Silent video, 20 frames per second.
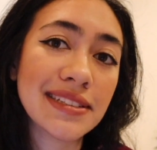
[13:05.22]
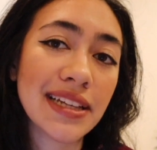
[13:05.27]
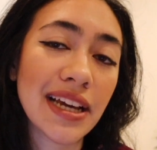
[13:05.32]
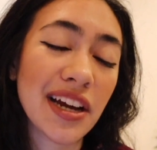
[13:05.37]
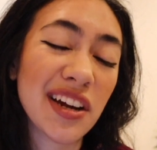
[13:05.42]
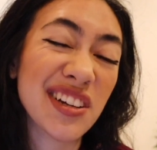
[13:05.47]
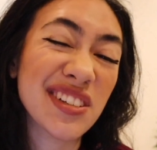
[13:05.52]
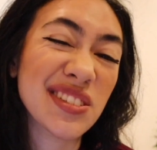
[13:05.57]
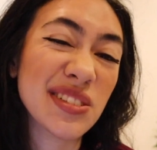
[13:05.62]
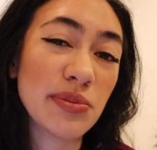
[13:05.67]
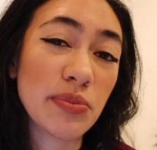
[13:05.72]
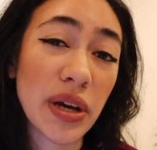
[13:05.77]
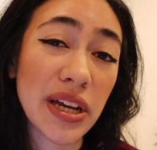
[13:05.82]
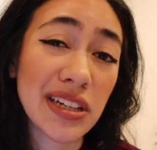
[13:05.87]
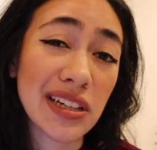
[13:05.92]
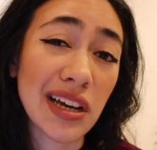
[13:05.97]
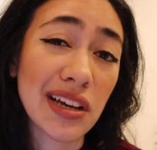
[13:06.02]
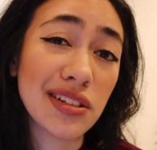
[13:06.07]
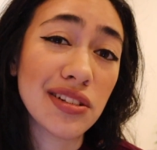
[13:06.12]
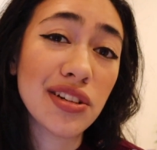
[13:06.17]
the areas you might
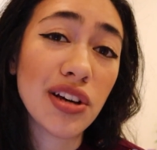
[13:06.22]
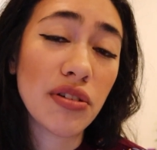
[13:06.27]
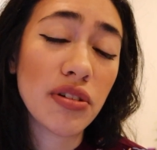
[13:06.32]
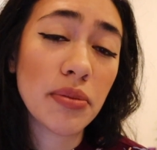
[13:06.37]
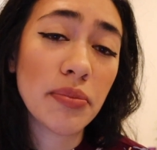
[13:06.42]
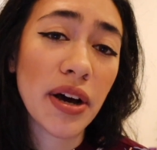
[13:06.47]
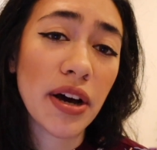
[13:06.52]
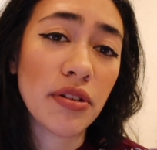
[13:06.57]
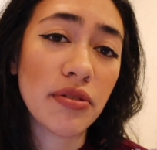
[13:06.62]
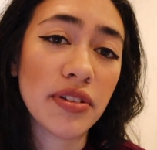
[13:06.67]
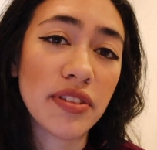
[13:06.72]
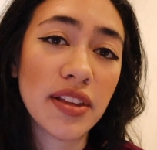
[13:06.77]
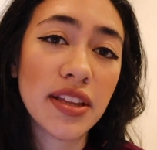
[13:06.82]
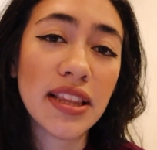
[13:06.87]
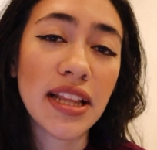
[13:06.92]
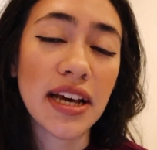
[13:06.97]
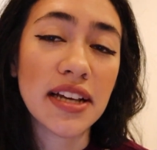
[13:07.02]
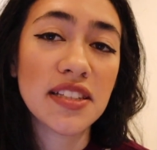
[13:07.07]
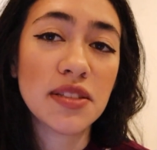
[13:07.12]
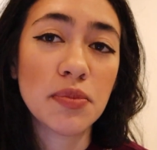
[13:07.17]
not know about
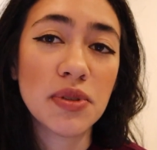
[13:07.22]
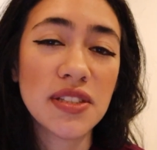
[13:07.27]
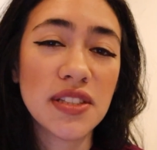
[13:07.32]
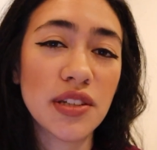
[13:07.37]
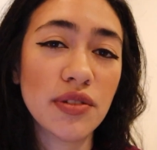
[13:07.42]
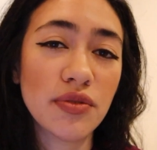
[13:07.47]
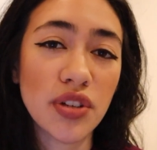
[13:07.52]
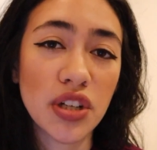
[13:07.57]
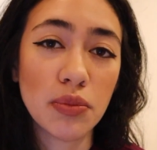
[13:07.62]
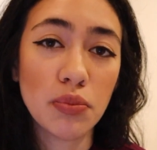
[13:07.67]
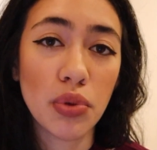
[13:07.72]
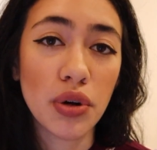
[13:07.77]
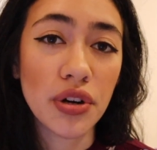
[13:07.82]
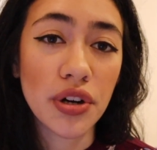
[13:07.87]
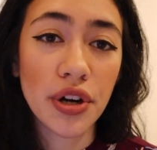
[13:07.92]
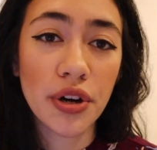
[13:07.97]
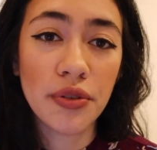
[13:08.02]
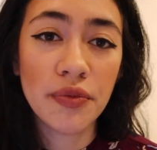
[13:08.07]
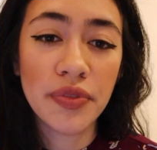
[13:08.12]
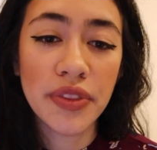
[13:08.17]
within that specific
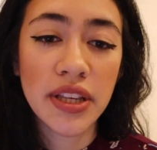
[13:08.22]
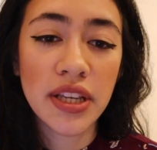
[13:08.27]
borough.